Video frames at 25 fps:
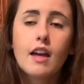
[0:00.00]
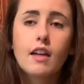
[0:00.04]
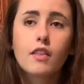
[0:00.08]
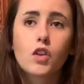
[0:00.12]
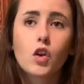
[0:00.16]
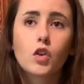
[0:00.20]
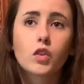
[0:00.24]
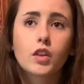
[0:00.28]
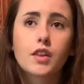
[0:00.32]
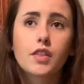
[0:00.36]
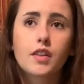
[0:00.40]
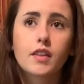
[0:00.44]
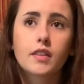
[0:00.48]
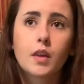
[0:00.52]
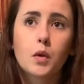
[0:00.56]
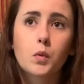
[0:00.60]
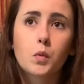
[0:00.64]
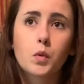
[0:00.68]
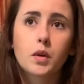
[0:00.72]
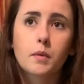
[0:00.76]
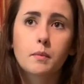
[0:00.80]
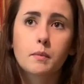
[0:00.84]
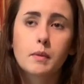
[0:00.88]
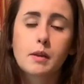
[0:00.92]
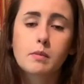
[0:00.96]
The only thing they
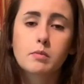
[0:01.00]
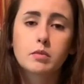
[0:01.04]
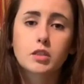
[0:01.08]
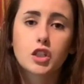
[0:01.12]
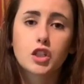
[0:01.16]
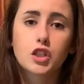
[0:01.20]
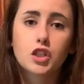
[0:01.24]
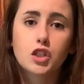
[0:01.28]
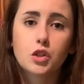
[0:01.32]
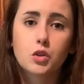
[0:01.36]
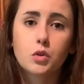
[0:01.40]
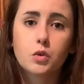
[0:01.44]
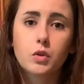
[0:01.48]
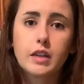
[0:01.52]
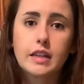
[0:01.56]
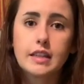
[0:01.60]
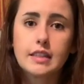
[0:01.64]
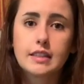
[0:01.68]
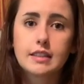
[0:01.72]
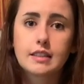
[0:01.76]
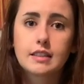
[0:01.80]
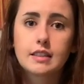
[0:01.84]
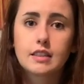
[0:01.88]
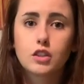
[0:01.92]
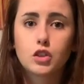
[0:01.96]
wouldn't be able to do
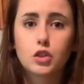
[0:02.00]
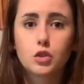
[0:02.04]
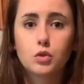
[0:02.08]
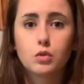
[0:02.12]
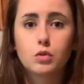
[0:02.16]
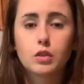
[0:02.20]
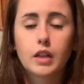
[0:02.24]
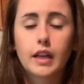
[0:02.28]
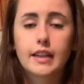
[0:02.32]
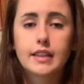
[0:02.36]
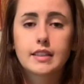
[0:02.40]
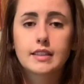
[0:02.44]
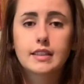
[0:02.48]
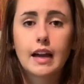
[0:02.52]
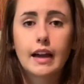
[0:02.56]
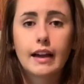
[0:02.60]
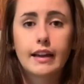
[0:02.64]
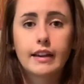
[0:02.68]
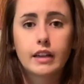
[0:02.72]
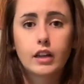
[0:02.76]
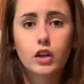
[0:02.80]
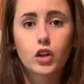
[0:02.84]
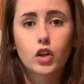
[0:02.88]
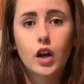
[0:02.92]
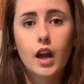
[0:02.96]
is do like
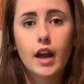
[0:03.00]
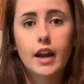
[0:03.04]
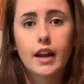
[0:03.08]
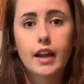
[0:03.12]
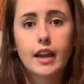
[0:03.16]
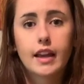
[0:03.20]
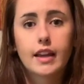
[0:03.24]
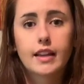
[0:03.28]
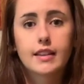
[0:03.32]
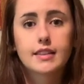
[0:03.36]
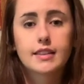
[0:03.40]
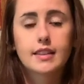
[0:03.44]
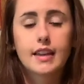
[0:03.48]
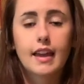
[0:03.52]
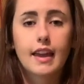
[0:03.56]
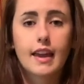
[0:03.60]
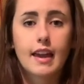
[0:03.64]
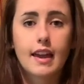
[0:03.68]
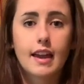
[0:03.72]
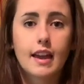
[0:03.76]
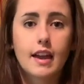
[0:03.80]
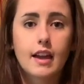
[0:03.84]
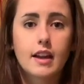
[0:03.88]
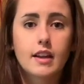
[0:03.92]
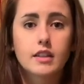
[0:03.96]
dining credits
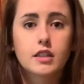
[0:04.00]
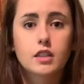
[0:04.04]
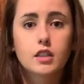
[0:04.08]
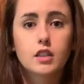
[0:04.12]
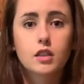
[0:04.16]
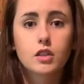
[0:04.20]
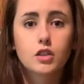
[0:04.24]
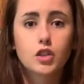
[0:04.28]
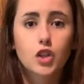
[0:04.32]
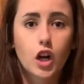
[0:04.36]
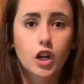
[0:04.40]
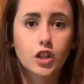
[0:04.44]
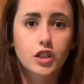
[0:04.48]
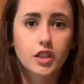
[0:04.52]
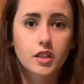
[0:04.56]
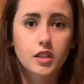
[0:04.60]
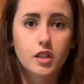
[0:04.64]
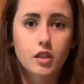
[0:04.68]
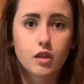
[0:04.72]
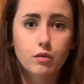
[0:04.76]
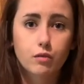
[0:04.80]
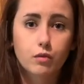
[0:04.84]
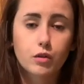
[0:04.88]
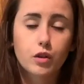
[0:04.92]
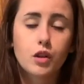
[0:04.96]
and charging
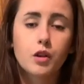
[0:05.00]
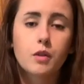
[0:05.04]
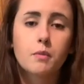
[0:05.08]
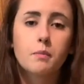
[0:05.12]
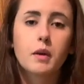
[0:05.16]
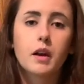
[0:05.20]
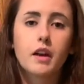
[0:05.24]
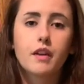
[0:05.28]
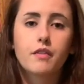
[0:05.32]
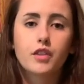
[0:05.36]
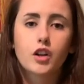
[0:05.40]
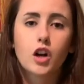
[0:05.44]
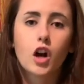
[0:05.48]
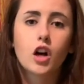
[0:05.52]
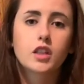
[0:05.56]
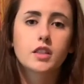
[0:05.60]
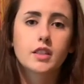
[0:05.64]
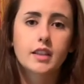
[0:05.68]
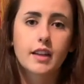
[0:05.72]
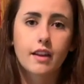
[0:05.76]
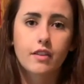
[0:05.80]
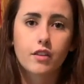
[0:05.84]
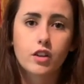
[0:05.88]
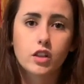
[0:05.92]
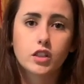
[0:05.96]
to the room, but if you're all
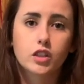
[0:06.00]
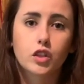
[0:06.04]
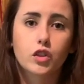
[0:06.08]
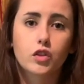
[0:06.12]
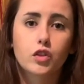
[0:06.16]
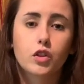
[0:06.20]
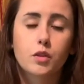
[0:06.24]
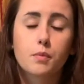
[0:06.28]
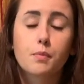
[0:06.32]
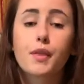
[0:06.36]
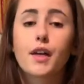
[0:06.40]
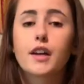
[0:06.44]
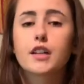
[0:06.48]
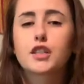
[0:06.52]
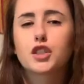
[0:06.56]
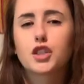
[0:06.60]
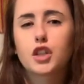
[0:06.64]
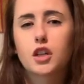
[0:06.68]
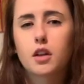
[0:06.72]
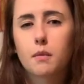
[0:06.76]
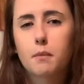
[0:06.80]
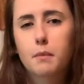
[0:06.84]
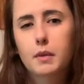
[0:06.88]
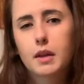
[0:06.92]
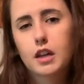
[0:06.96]
together as a group, that
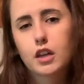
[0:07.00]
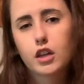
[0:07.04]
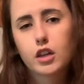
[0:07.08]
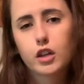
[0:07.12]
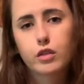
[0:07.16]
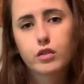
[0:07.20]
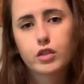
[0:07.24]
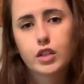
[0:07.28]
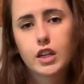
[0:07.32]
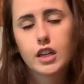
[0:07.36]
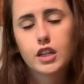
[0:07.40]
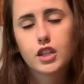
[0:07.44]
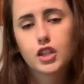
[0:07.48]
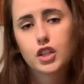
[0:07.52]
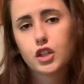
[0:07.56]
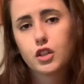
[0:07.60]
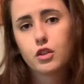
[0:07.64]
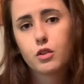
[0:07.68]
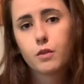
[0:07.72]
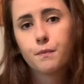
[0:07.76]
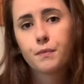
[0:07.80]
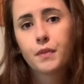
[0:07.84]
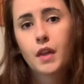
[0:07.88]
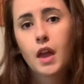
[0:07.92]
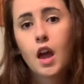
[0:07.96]
shouldn't be a huge
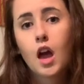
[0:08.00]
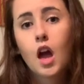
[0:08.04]
issue.